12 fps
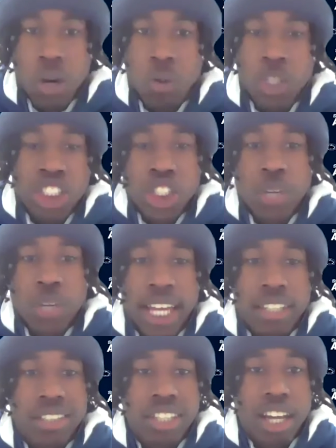We just knew we
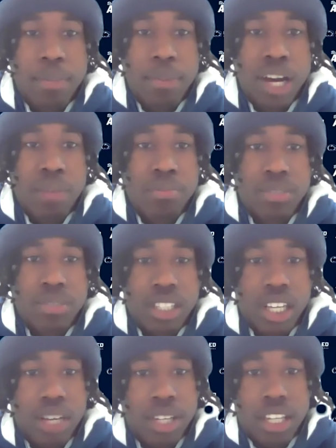had to step up.
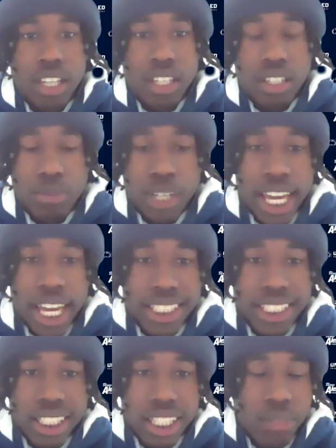I mean, we can't
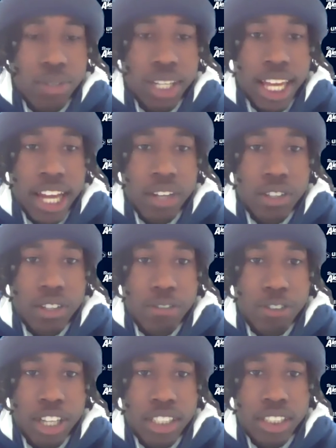just rely on the
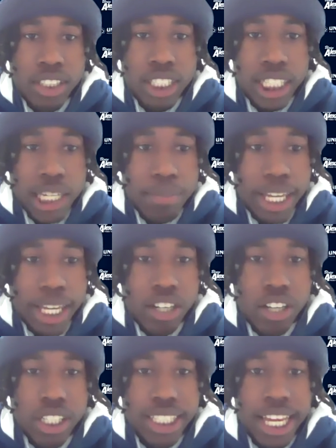fronts to keep making
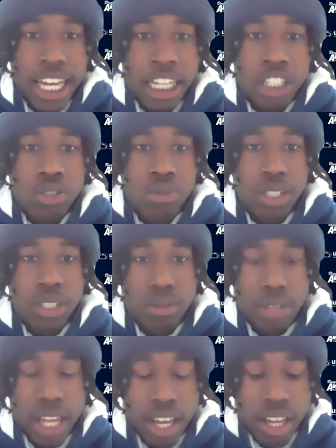all the tackles. We
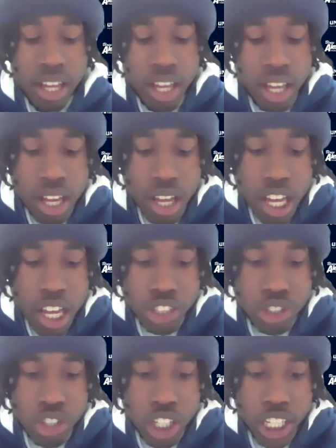knew that
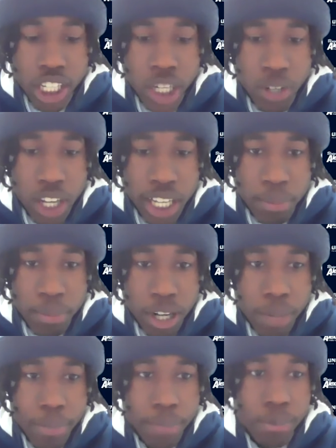sooner or later we're going to have to put
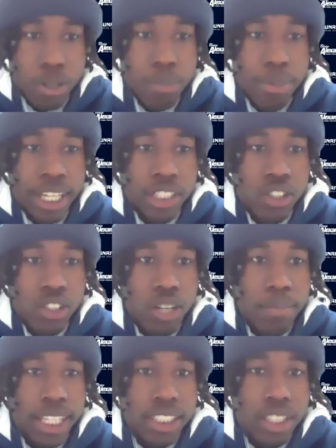our big boy pants on
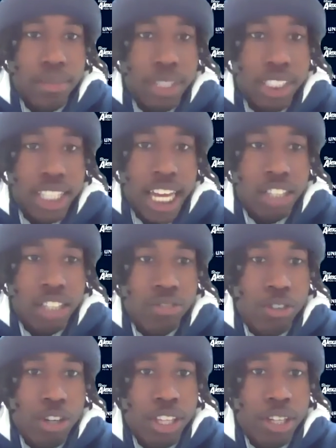and make some of these tackles
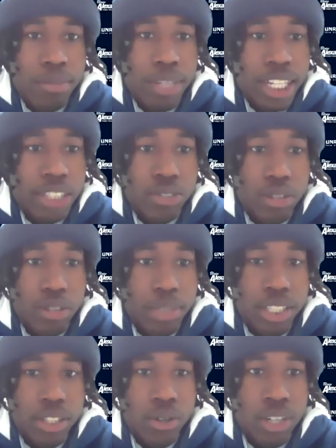for them, and that's what we've
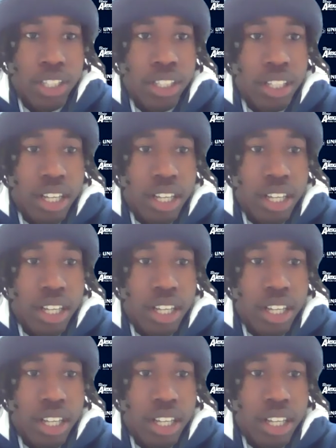been doing.